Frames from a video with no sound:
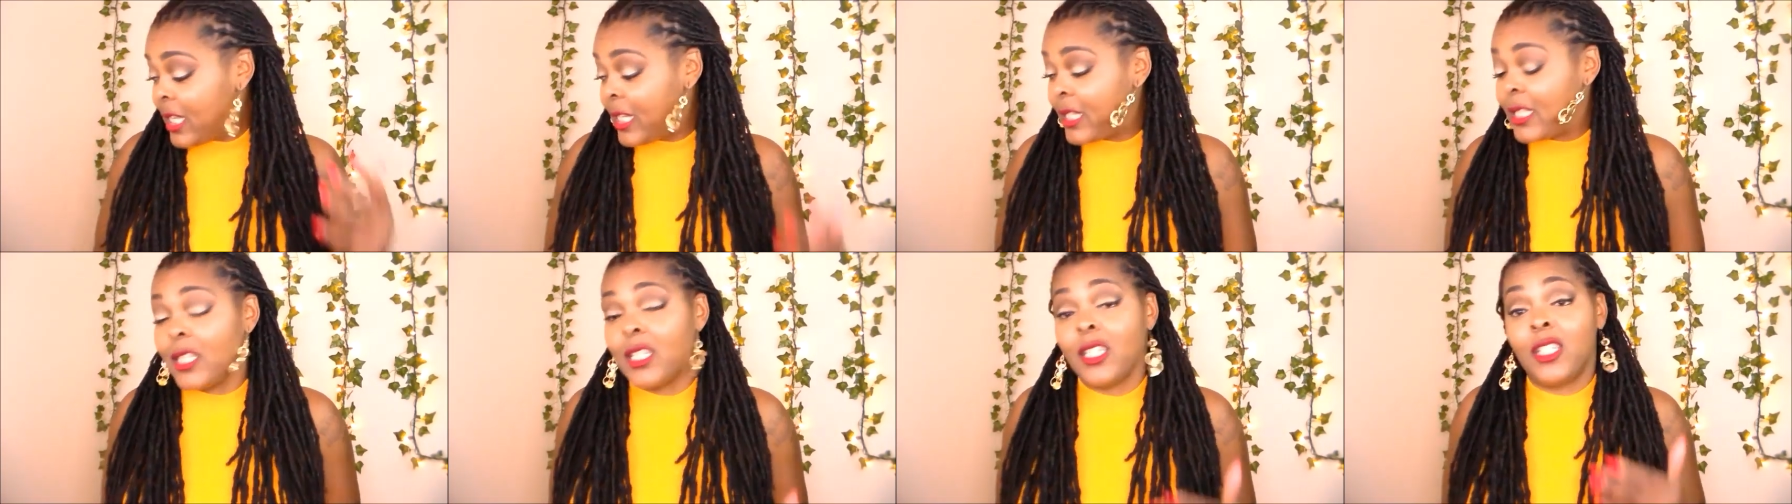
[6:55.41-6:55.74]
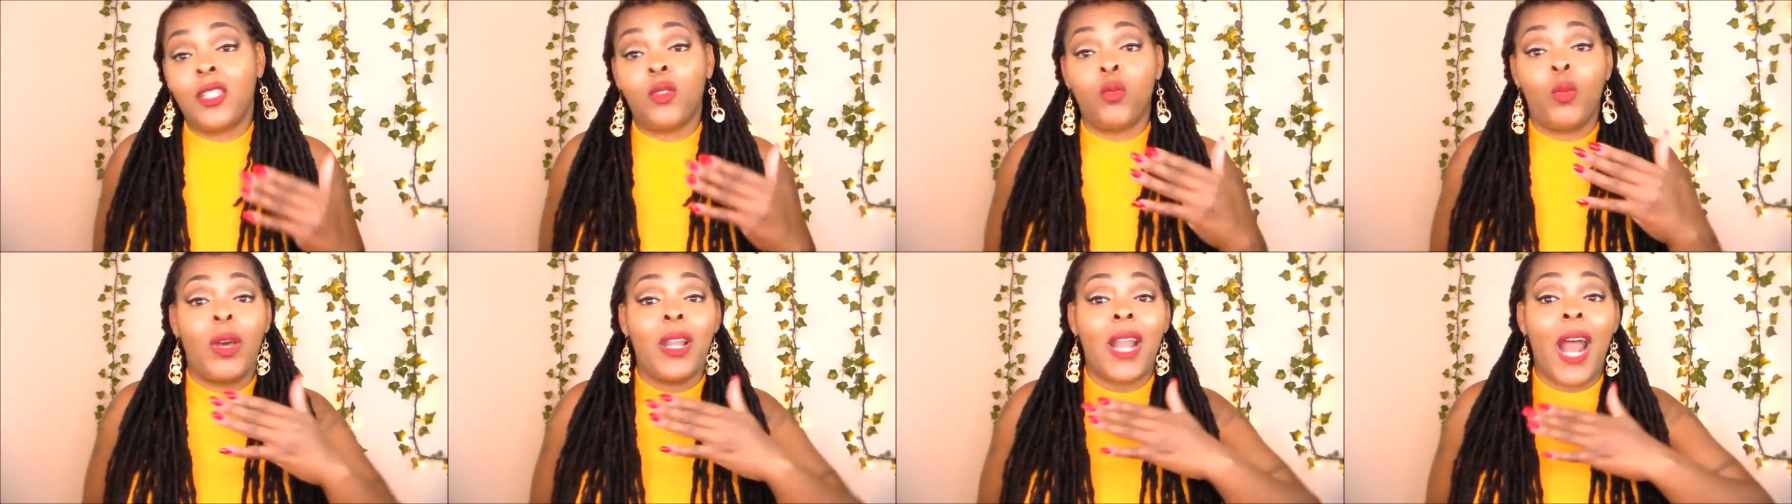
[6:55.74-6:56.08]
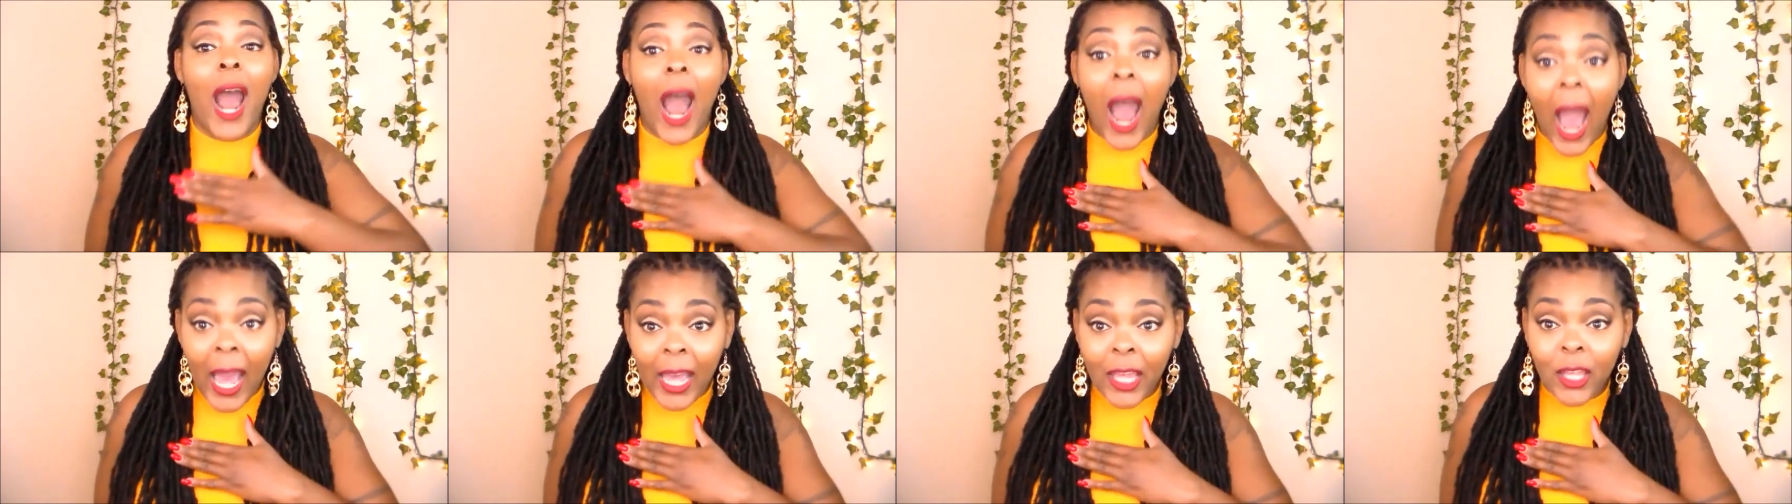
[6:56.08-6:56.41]
This is
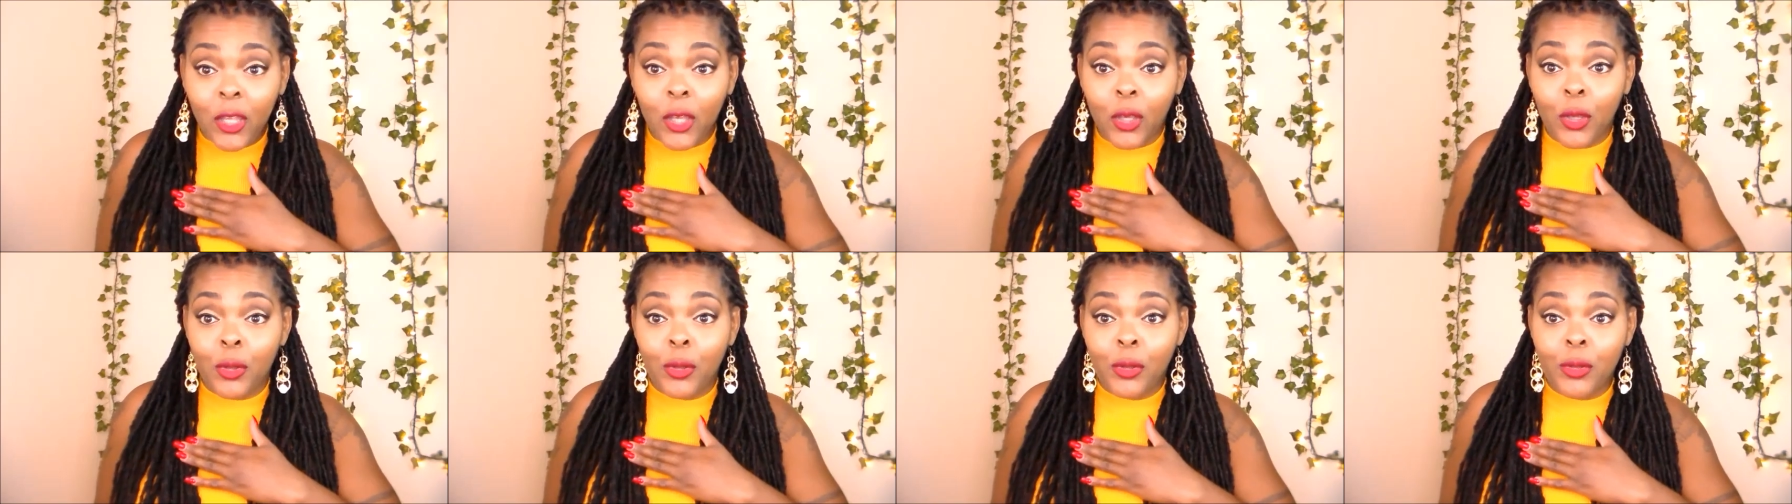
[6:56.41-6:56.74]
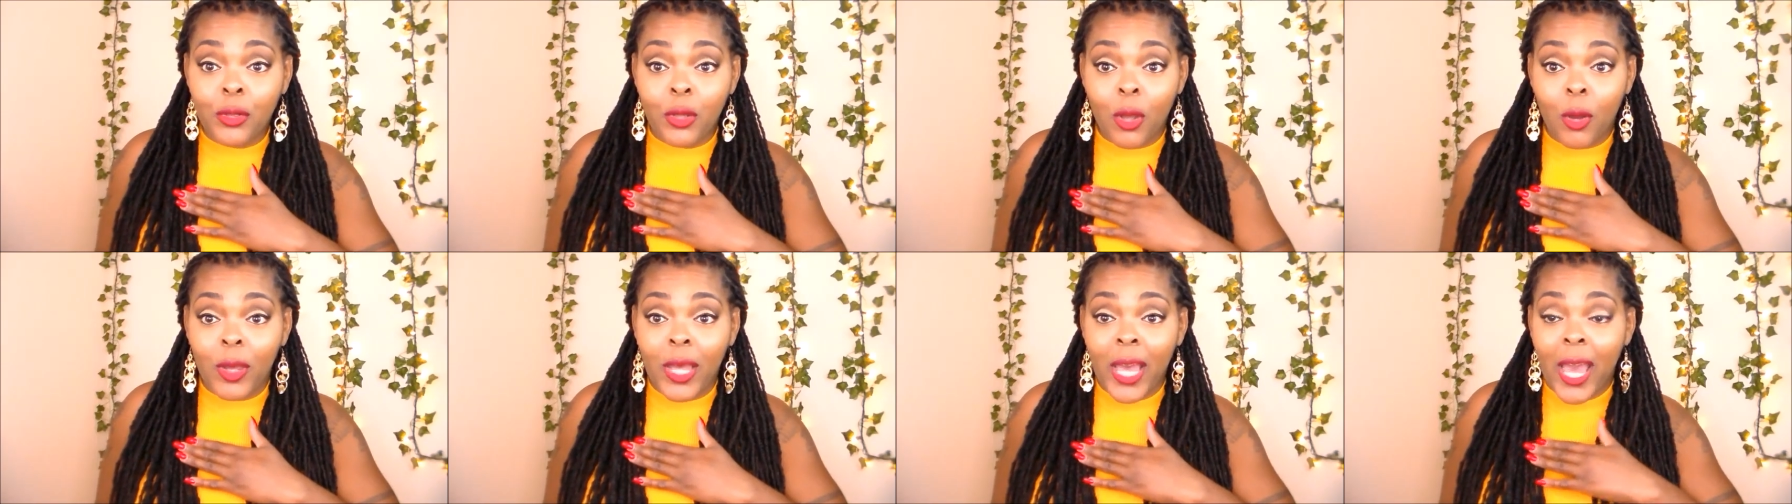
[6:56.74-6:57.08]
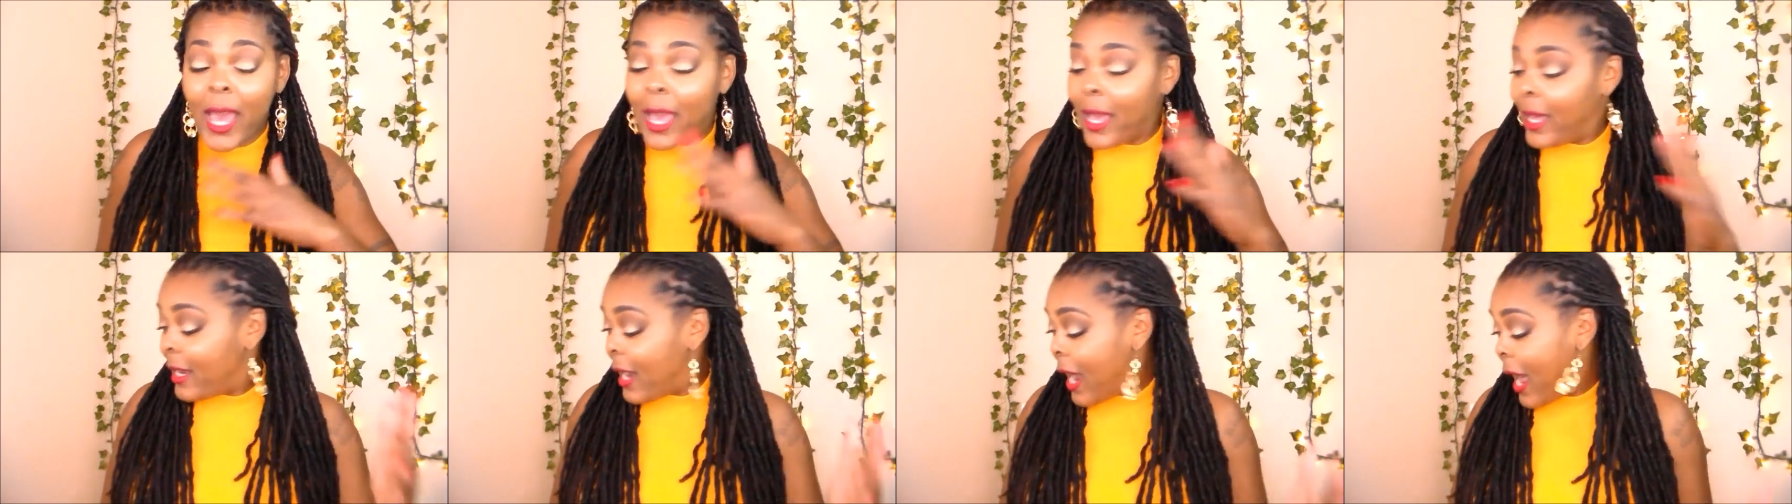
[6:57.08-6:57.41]
what I use, okay?